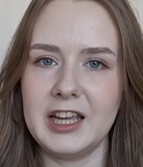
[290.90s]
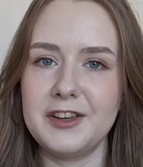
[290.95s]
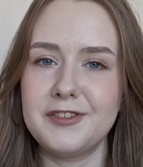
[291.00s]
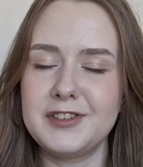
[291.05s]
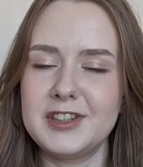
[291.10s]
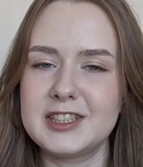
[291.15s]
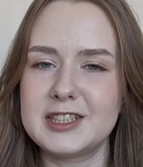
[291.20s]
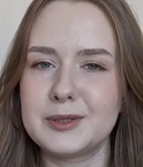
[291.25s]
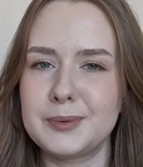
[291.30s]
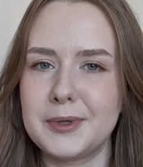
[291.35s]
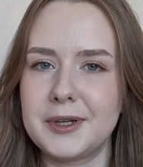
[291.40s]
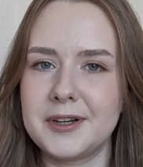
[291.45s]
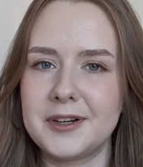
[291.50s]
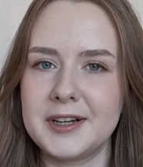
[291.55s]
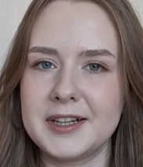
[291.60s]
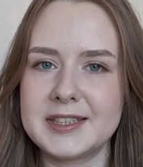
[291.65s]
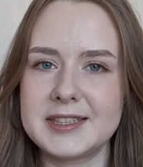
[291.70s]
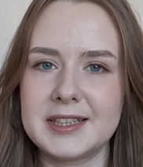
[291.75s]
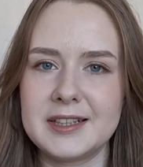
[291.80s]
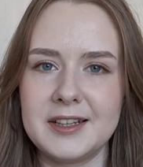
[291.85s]
If the sweater
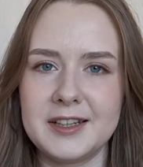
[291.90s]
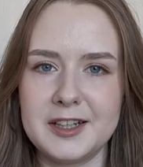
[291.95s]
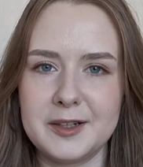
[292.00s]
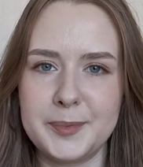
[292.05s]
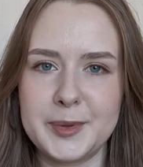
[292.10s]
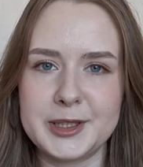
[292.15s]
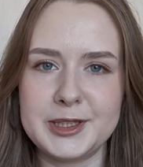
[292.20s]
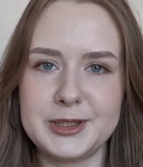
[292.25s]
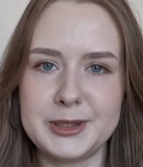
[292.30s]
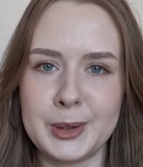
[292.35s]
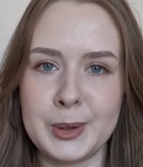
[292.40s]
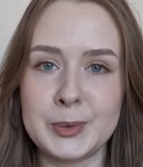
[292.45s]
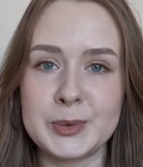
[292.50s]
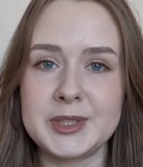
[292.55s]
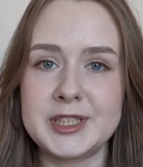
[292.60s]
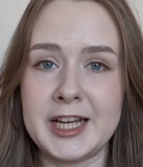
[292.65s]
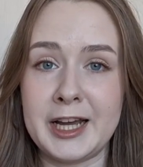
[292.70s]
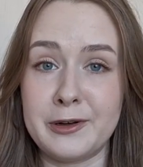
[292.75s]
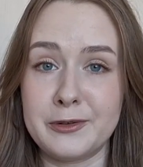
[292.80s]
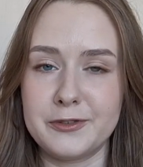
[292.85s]
is a little bit
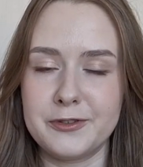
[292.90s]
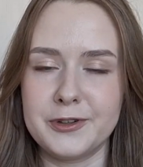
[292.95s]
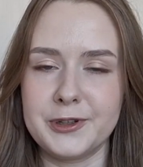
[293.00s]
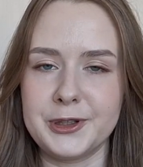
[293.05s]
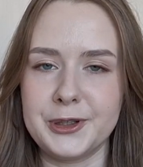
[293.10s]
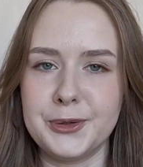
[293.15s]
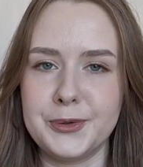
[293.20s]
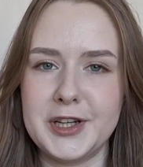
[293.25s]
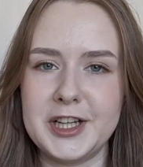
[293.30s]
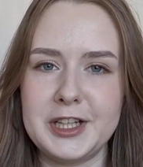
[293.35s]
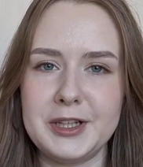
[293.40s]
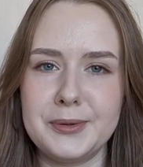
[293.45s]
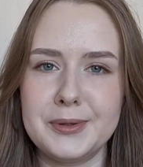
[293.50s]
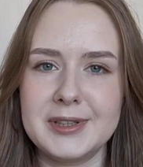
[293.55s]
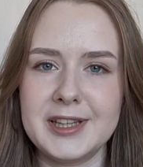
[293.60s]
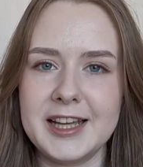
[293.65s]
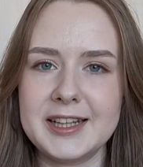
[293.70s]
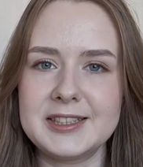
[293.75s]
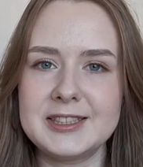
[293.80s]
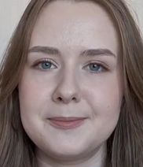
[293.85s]
toned down for you and you
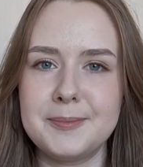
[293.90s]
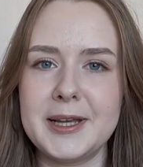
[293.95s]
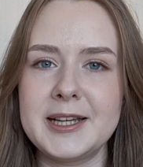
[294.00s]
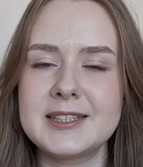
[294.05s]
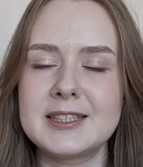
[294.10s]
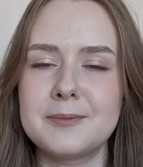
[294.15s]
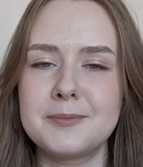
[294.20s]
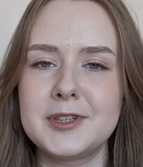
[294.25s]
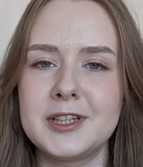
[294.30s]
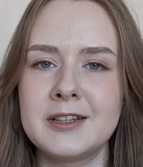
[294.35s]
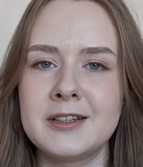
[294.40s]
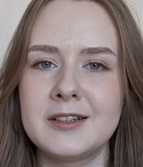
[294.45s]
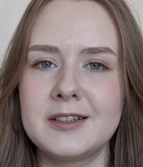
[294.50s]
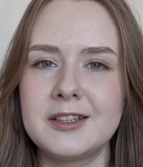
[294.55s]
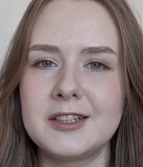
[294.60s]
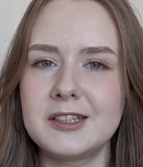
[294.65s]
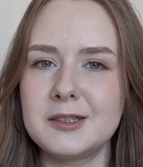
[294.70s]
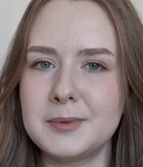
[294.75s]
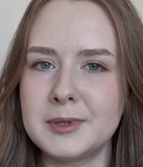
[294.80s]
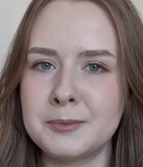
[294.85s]
would like to make something a
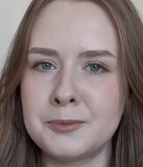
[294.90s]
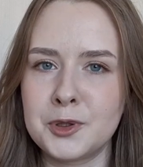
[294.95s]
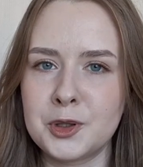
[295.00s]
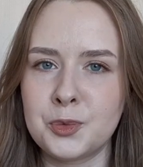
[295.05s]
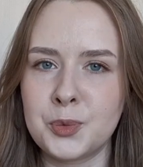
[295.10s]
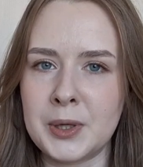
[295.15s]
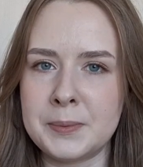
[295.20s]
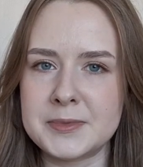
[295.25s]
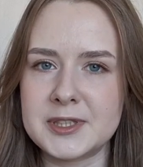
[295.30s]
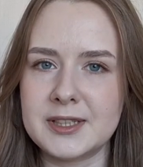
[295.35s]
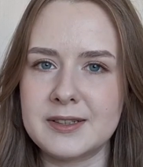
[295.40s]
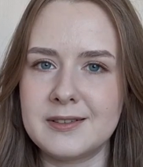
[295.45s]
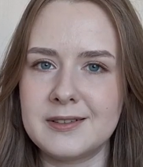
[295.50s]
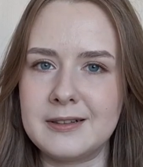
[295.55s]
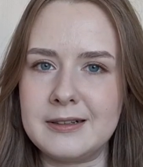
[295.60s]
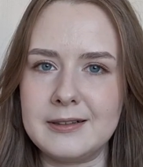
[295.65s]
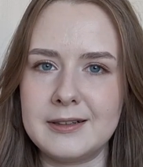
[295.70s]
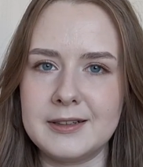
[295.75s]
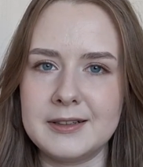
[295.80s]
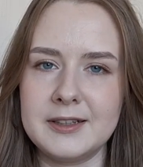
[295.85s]
little bit more
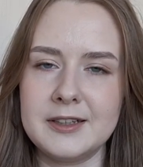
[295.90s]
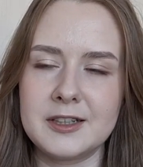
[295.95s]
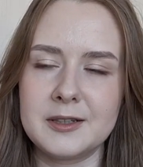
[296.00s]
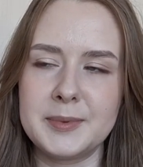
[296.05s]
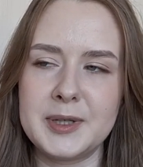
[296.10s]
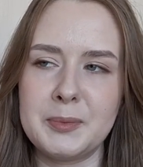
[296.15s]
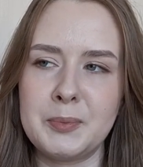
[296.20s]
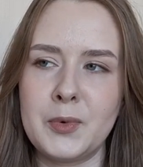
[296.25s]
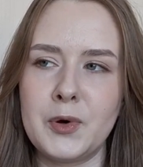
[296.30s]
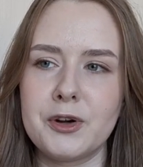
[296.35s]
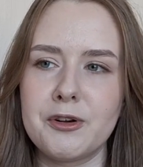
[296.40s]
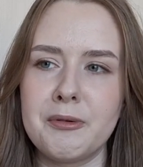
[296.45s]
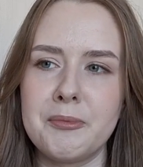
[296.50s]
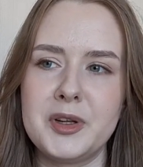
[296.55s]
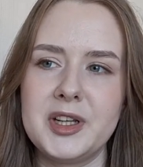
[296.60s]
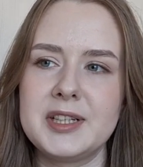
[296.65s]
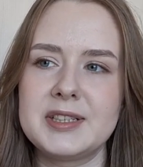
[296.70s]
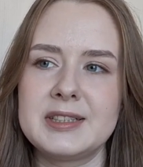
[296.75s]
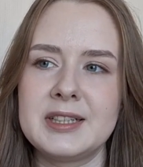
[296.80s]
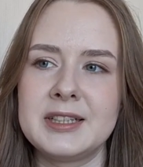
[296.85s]
whimsical, a little bit more
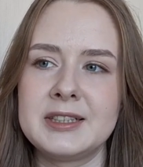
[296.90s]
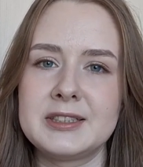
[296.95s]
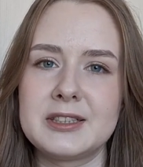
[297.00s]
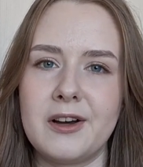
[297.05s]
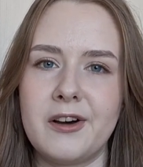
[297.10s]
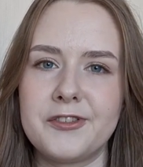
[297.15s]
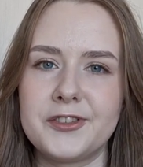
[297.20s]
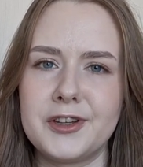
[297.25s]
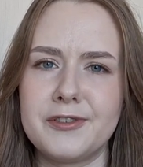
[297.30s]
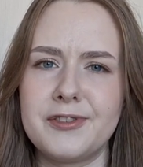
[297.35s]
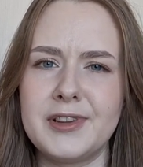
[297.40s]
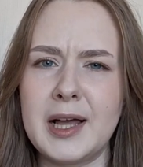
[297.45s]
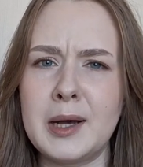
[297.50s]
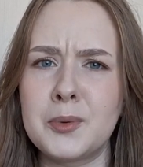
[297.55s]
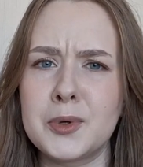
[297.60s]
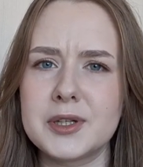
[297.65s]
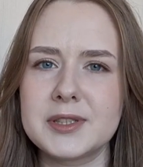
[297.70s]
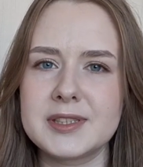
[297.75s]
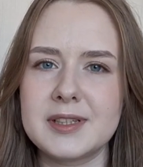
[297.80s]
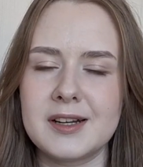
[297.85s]
reminiscent of the
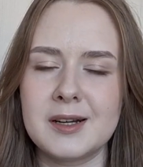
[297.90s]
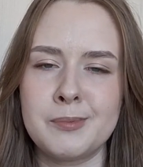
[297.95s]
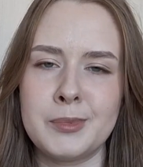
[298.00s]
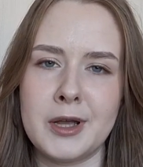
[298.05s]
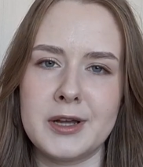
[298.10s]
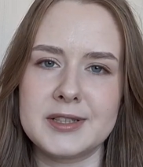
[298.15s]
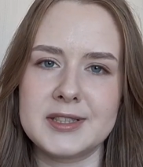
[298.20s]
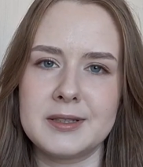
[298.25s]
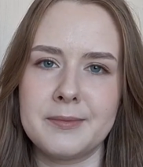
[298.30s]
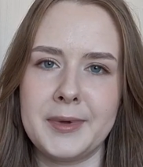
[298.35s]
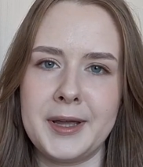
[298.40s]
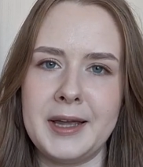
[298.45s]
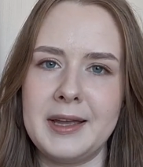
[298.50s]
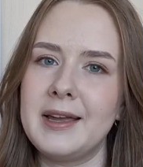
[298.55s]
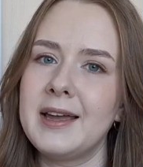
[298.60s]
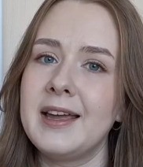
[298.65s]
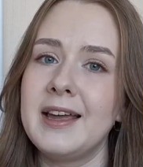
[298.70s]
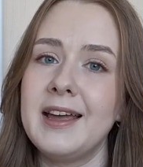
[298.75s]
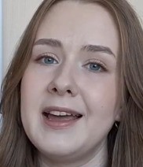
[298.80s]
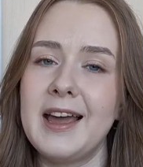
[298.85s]
flowers that are
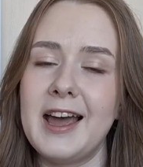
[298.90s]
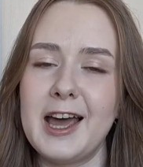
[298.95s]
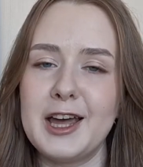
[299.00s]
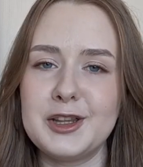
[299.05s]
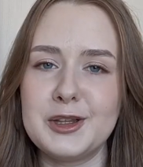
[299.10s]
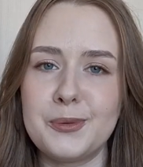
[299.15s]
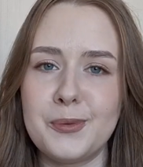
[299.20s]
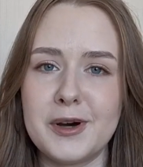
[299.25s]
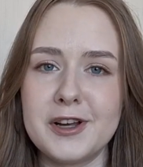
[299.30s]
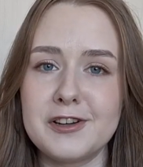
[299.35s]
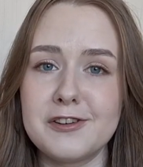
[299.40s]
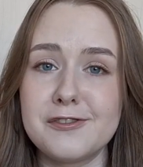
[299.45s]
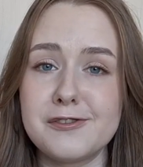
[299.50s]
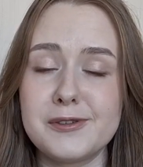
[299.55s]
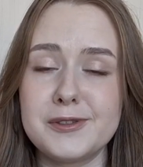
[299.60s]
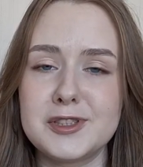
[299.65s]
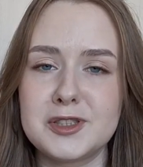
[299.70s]
blossoming, and the wonderful